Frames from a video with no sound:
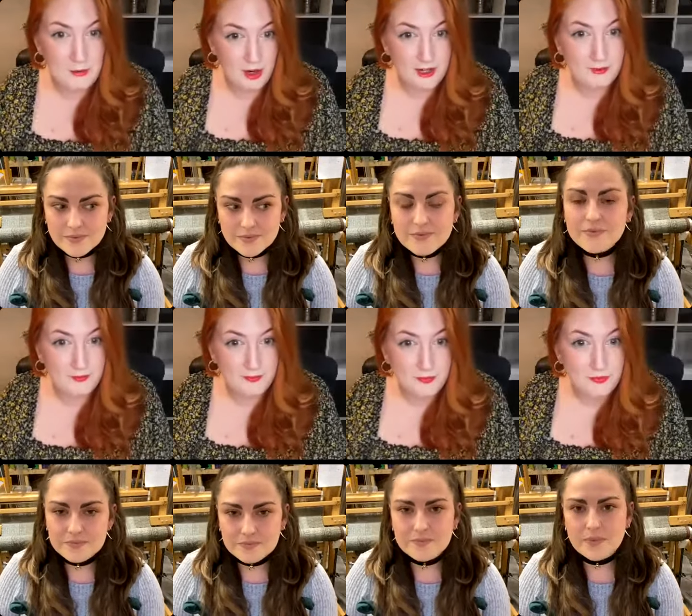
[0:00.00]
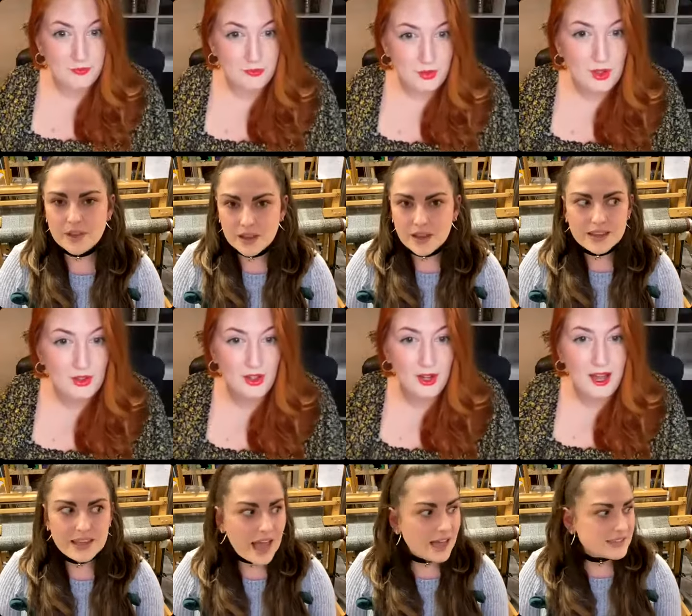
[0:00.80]
Speaker 1: right?
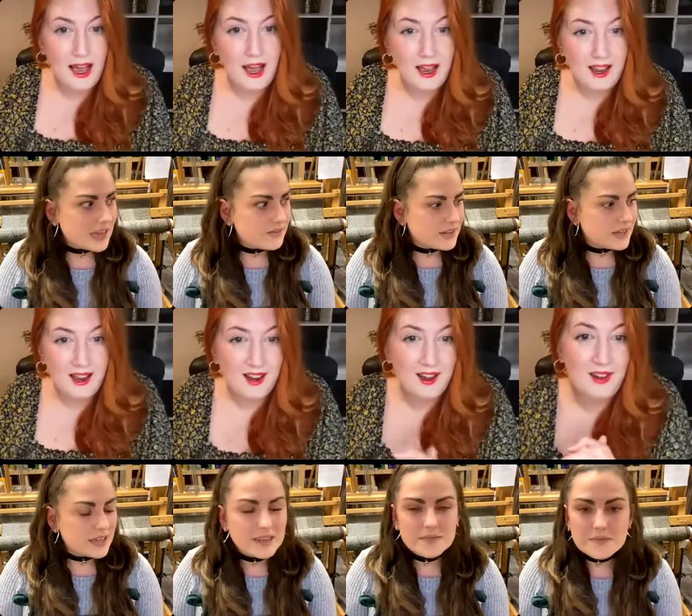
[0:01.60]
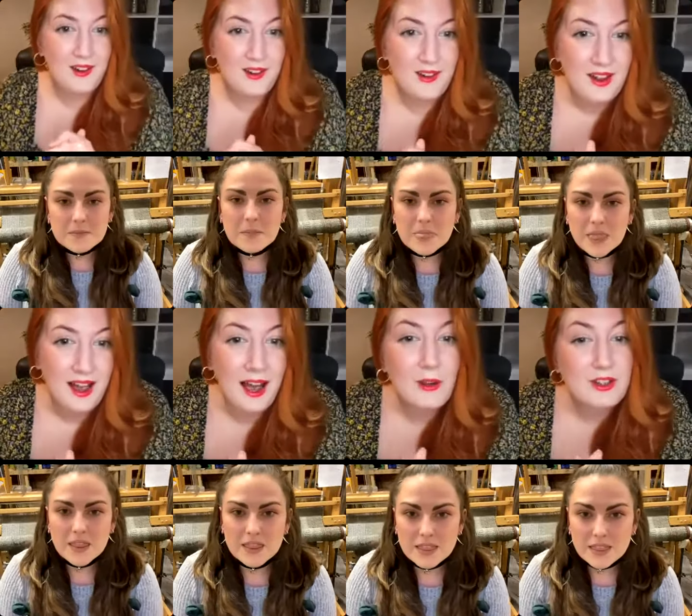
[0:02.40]
Yeah. So,
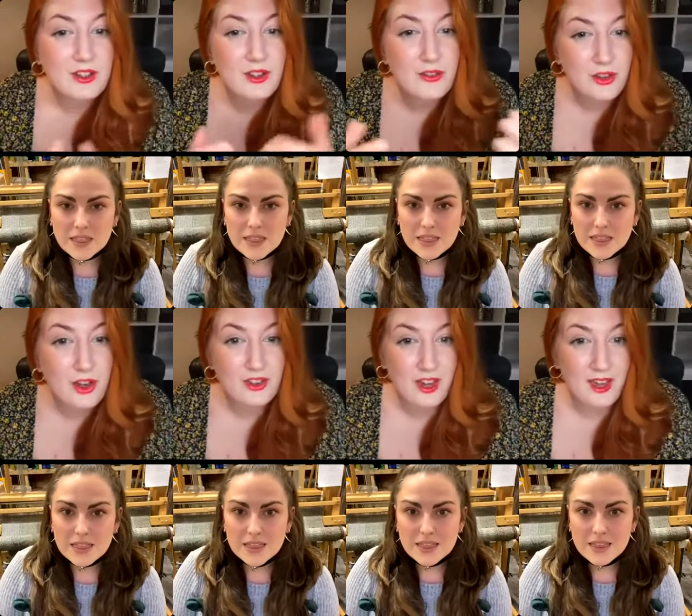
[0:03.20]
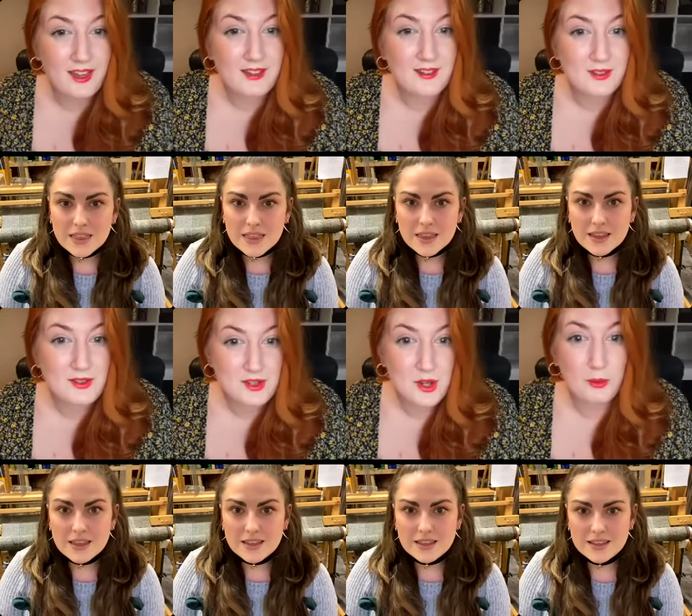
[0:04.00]
how did you first get
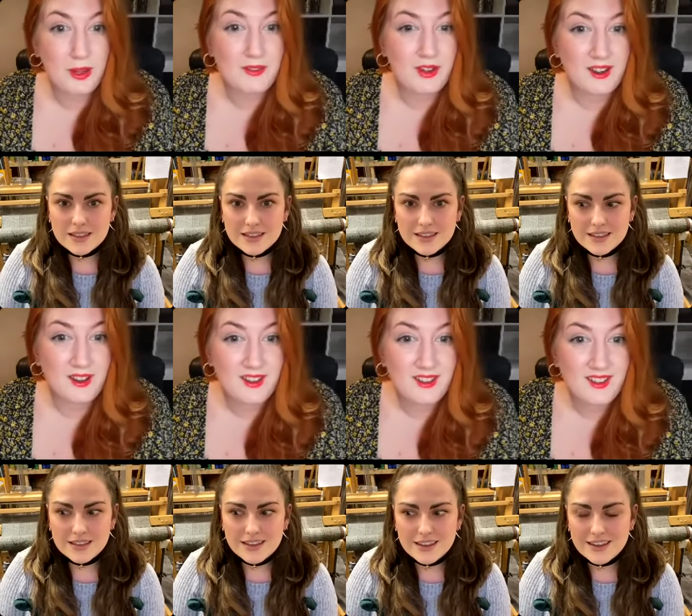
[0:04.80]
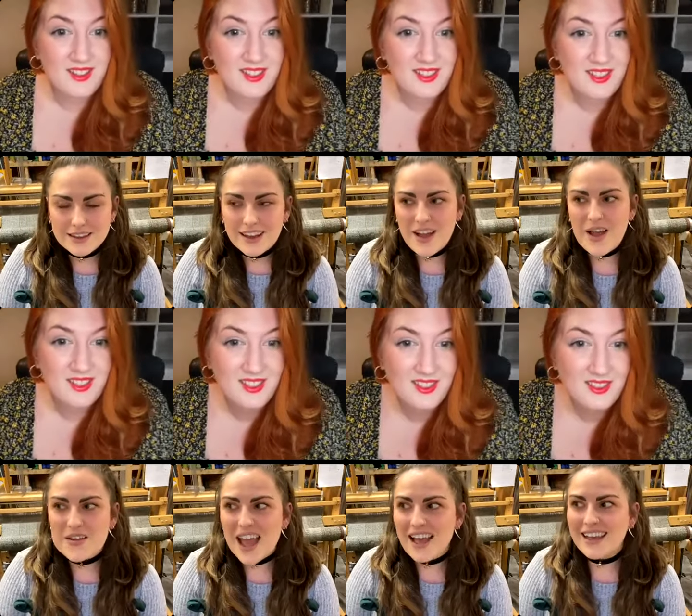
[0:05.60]
into weaving?
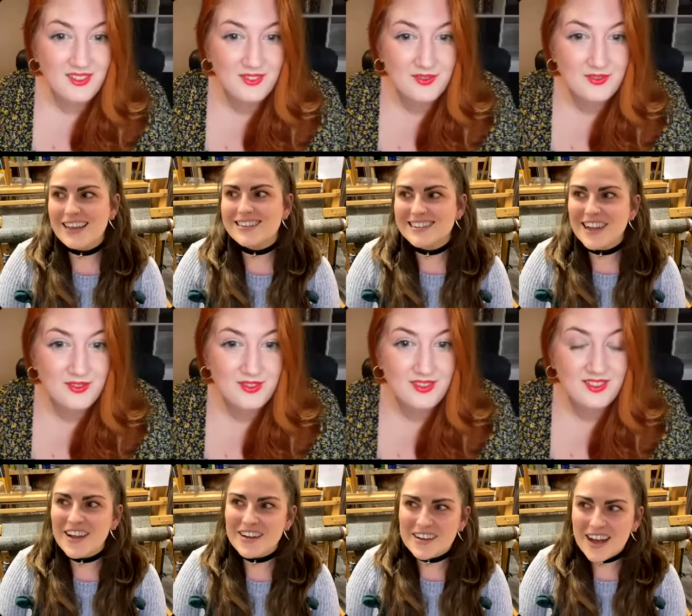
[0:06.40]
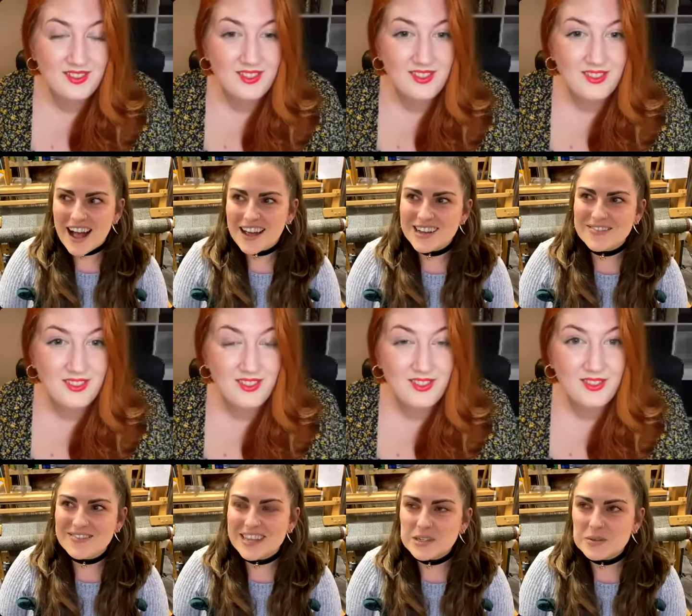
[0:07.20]
Speaker 2: Okay, so um,
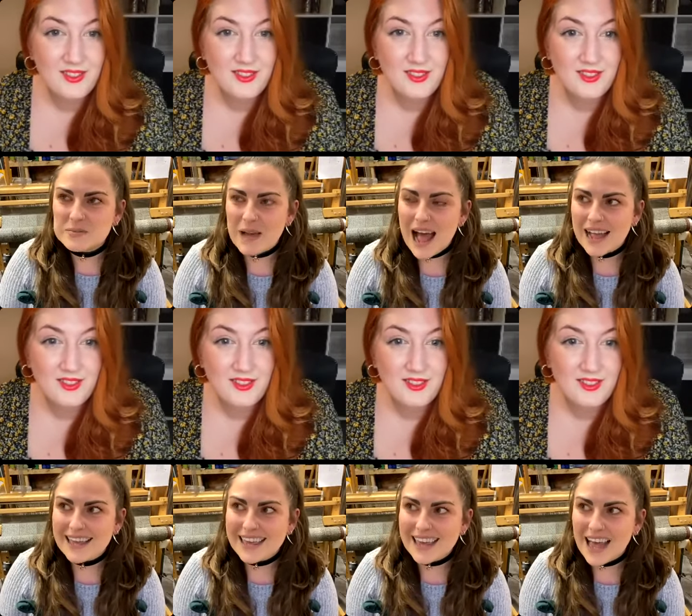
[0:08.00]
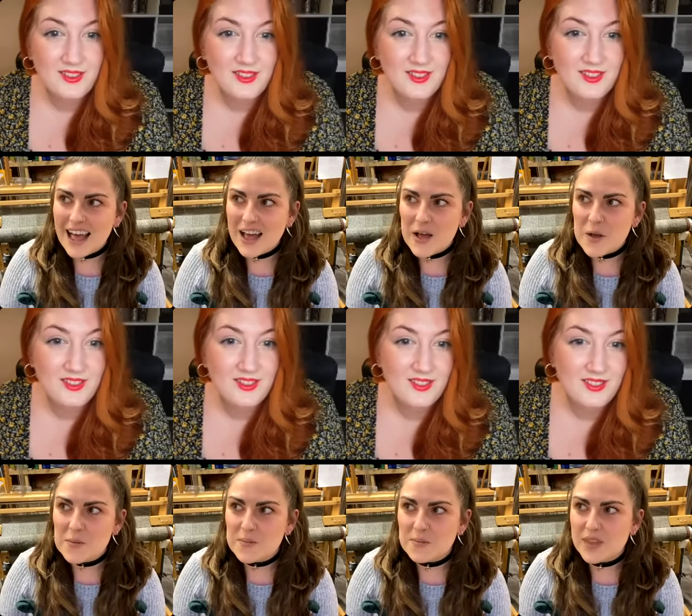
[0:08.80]
this was back
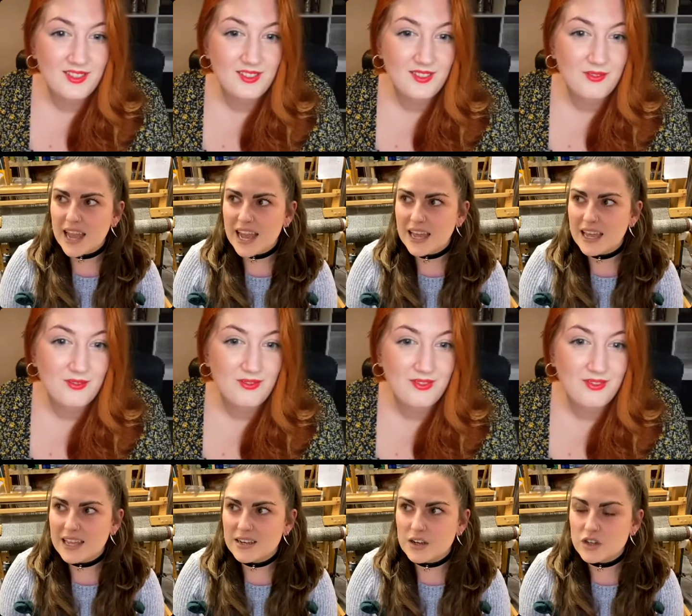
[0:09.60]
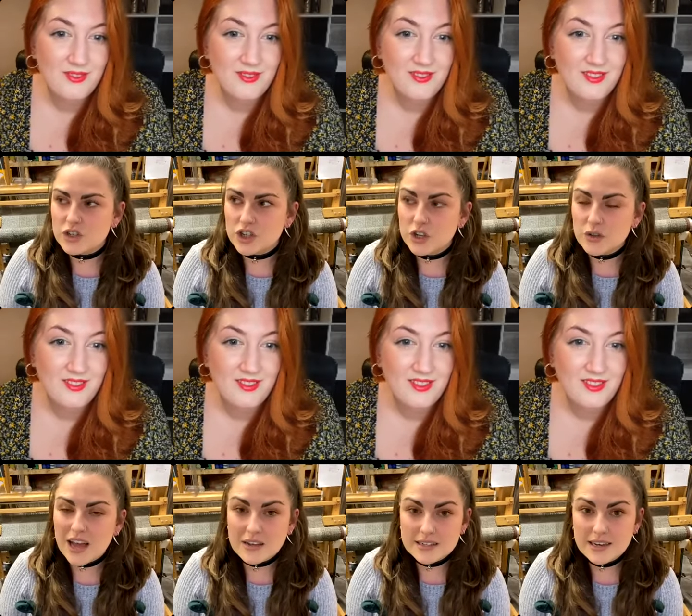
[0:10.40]
um, in
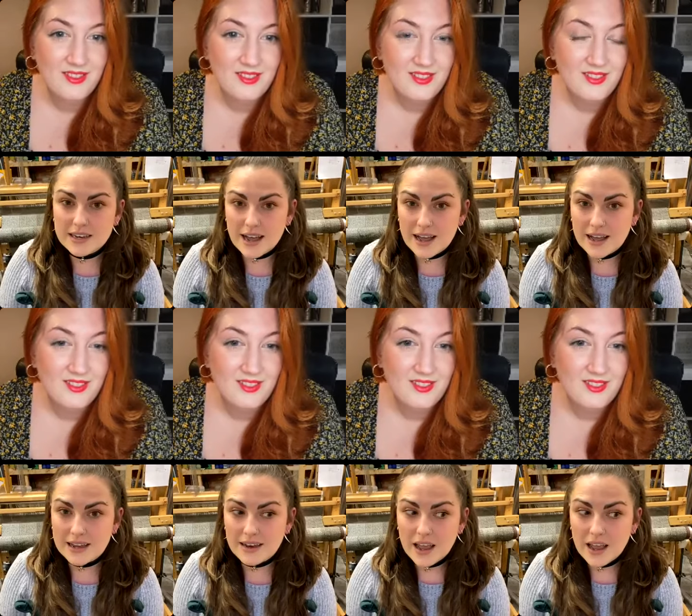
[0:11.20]
2009.